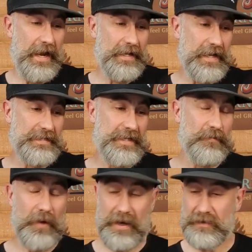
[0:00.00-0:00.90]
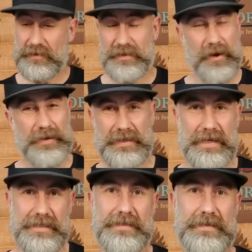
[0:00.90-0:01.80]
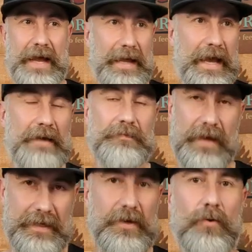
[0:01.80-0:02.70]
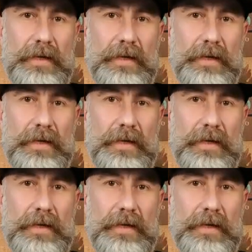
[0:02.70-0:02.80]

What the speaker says: And I said, well, you know, I can